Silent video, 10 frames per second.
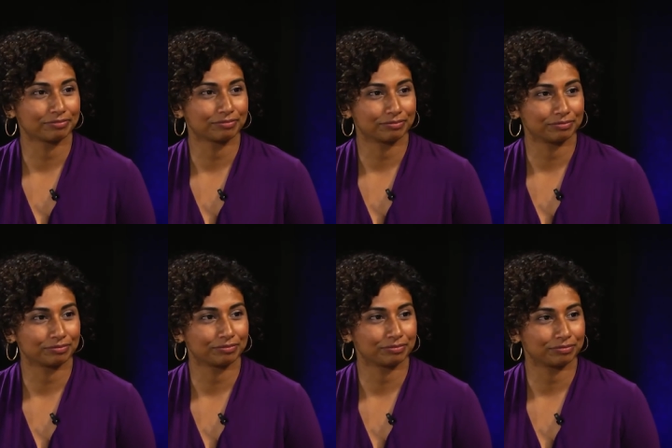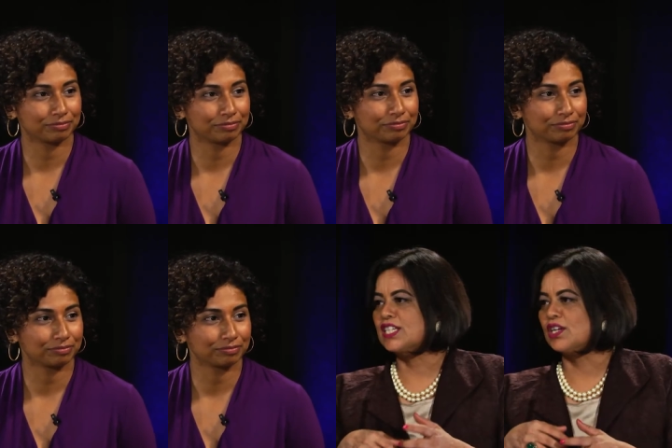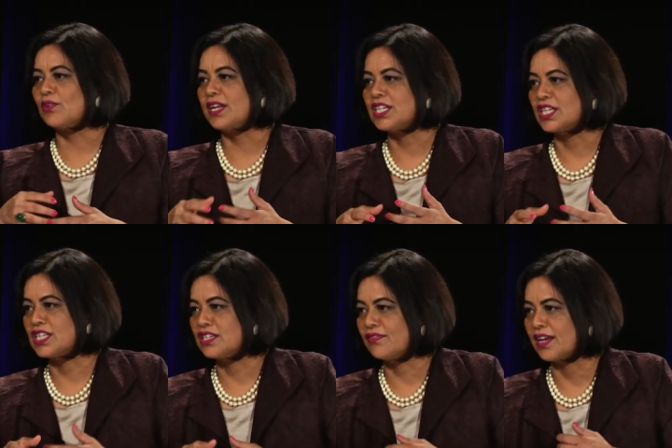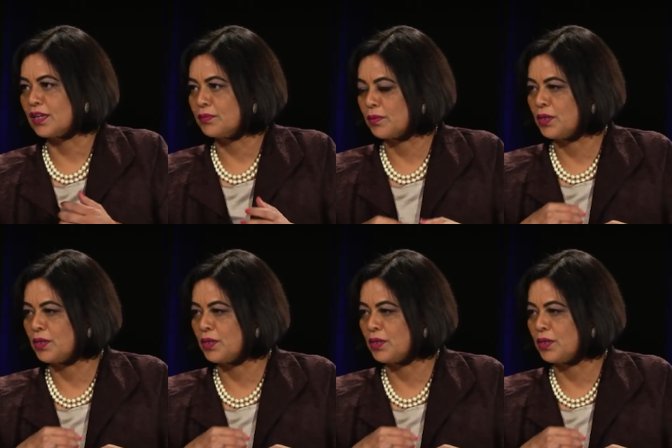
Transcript: When did your interest in international relations develop?